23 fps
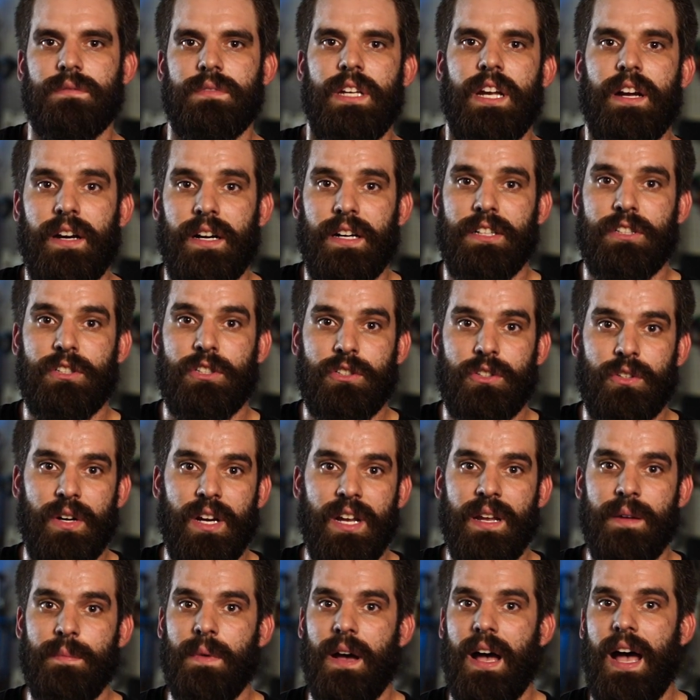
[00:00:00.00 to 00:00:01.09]
Here at
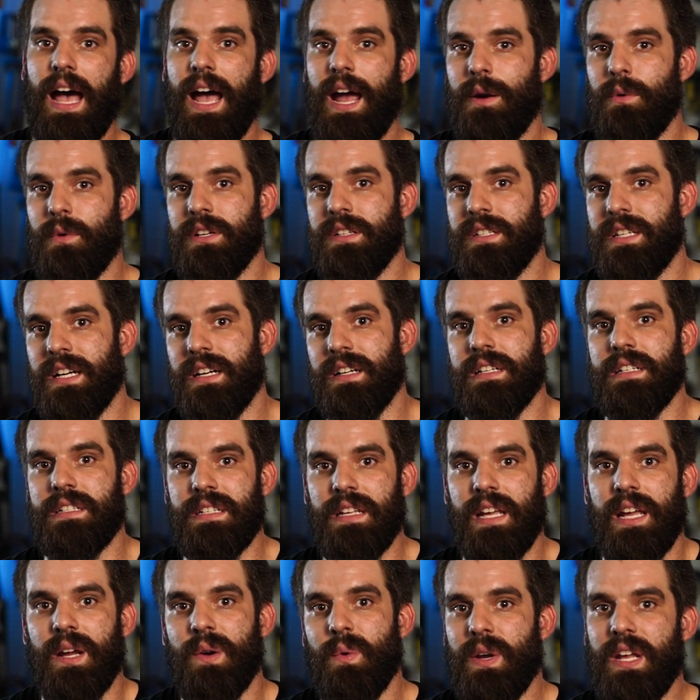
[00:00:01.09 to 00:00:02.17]
Extreme, I would dare to
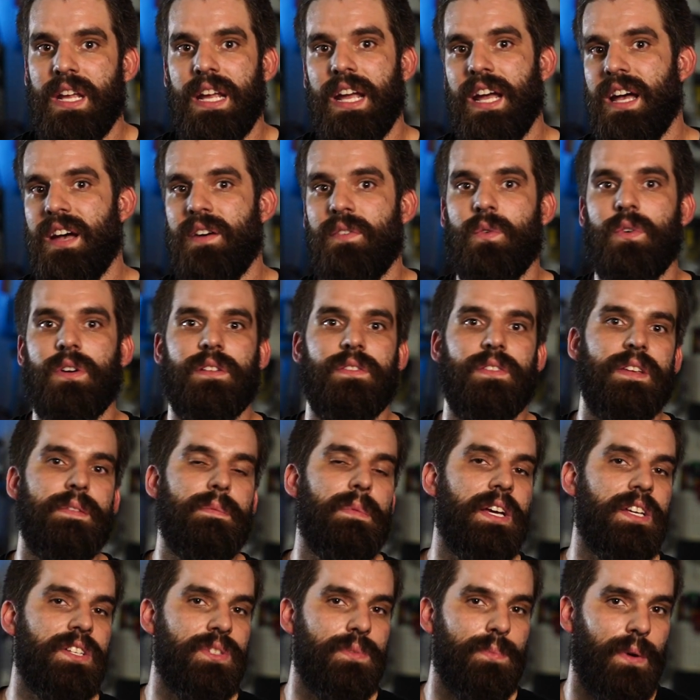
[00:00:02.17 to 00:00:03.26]
say we have one of the
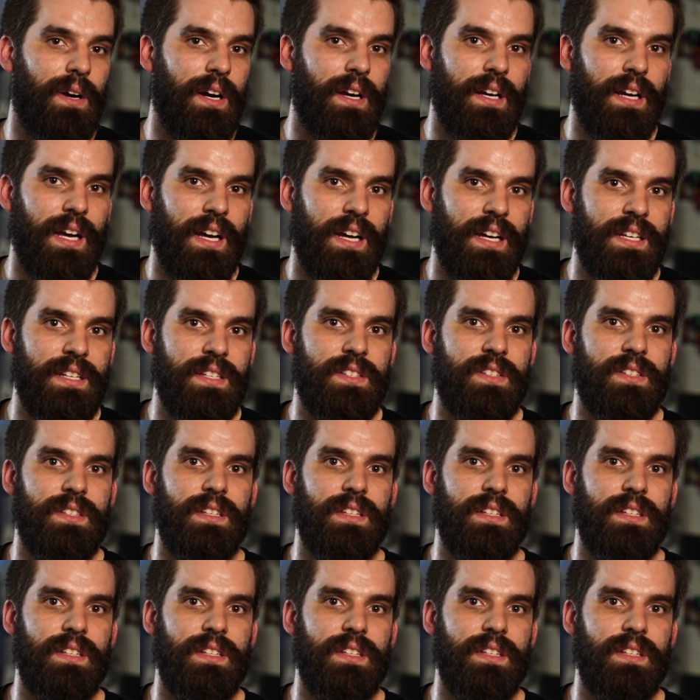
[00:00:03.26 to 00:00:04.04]
best spray guys